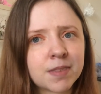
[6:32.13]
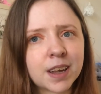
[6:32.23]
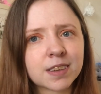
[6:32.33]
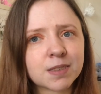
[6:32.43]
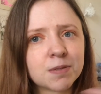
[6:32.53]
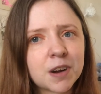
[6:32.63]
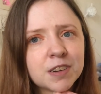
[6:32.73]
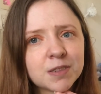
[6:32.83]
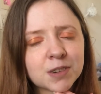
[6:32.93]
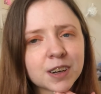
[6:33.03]
that's a very
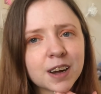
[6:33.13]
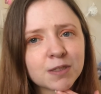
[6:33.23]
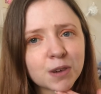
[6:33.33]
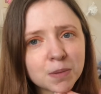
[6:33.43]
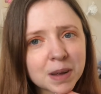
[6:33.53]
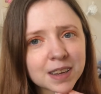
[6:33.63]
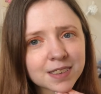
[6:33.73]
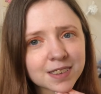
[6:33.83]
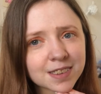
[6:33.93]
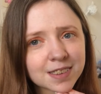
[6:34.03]
different kind of
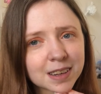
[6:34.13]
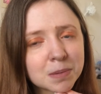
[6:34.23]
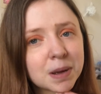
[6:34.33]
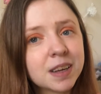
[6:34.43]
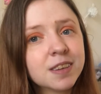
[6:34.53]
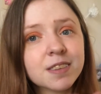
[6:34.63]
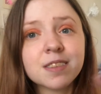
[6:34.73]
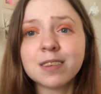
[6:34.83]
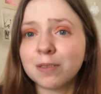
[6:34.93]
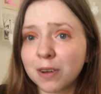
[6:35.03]
romance that's going to be
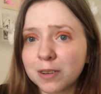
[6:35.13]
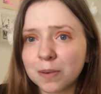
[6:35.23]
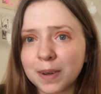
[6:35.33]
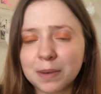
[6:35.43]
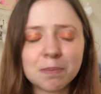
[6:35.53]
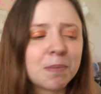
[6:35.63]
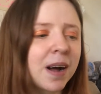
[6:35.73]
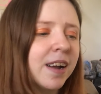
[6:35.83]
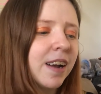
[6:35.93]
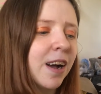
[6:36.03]
in the first one.
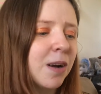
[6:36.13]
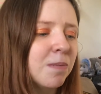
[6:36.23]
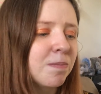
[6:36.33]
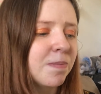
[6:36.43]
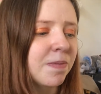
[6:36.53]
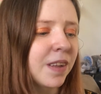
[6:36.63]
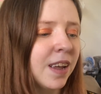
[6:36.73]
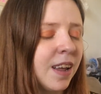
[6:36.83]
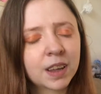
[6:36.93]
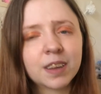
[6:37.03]
But
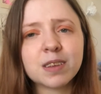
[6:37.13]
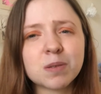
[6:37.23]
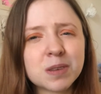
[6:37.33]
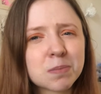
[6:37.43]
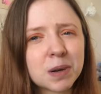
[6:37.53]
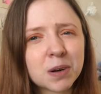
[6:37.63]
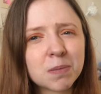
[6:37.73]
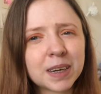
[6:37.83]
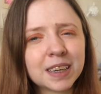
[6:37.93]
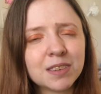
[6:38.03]
this one's been on
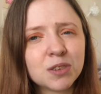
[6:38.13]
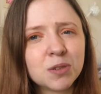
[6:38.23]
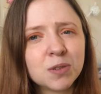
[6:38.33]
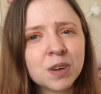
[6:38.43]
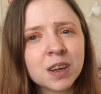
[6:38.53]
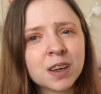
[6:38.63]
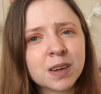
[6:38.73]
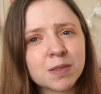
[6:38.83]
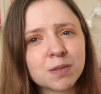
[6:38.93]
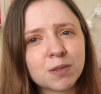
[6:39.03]
my Kindle
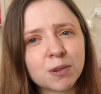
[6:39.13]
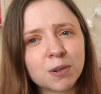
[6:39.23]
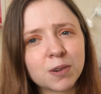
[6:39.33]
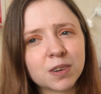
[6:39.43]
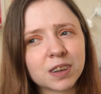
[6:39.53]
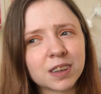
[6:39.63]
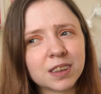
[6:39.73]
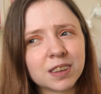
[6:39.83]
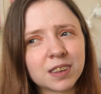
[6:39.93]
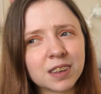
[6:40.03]
for, I
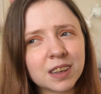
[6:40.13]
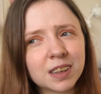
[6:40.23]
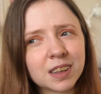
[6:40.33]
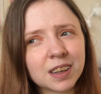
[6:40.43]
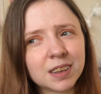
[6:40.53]
think,